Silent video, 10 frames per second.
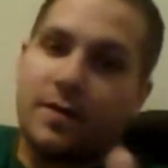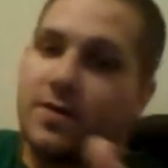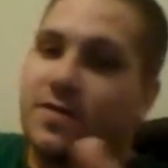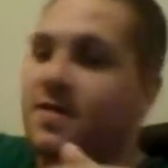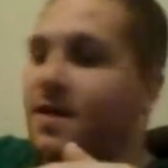
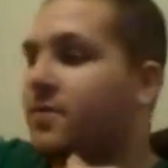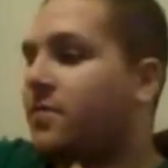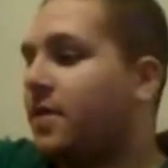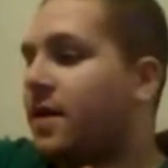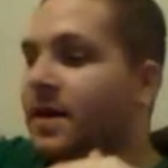You
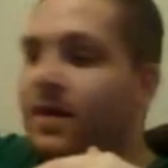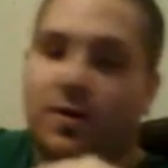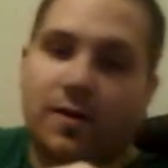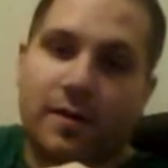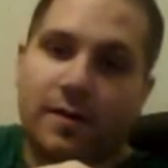sound like
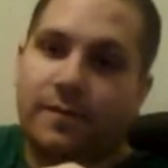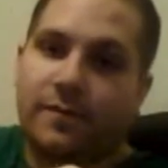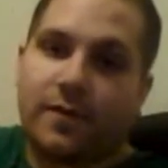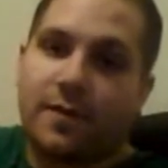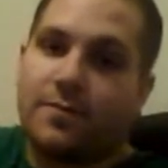you're
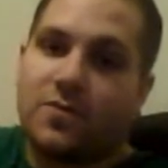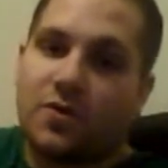from